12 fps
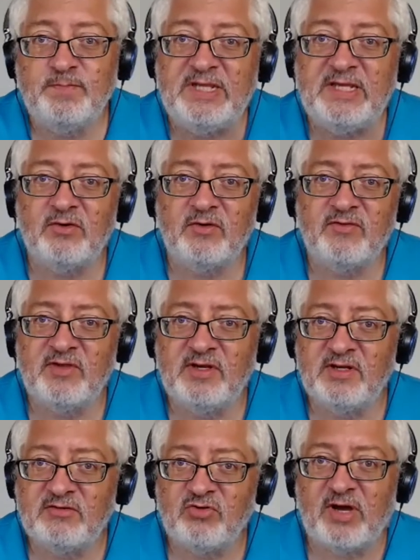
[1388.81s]
be
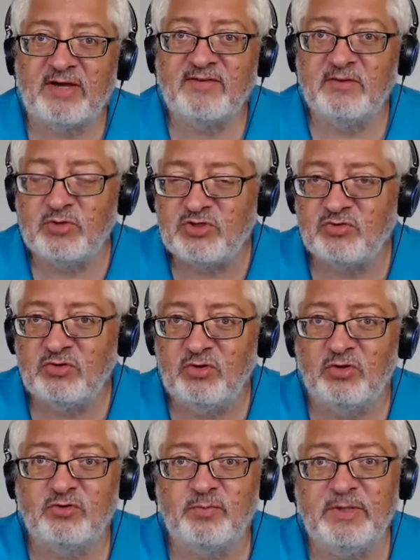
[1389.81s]
considered drugs and which should
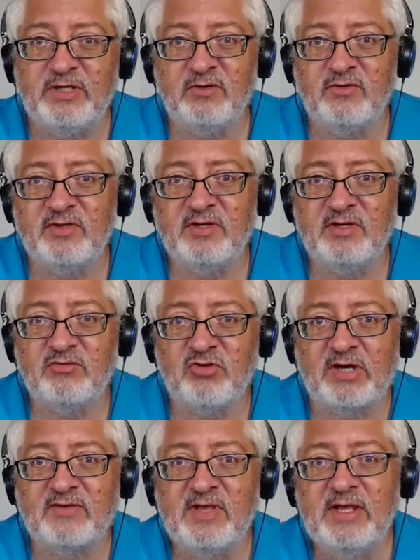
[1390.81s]
not be considered
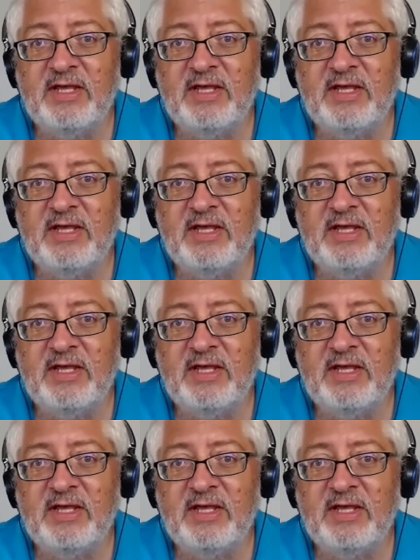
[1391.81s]
drugs.